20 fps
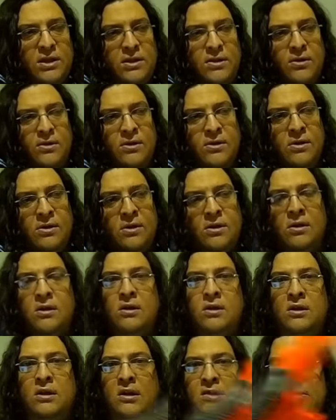here,
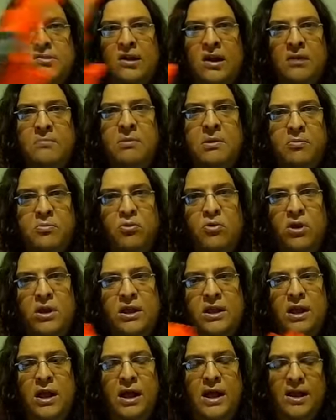it's going to be pretty
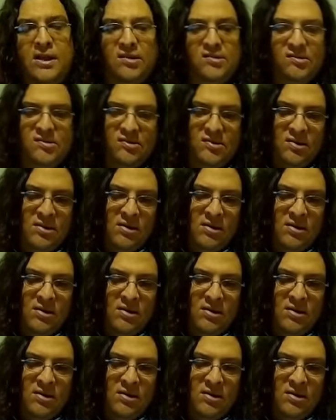nice.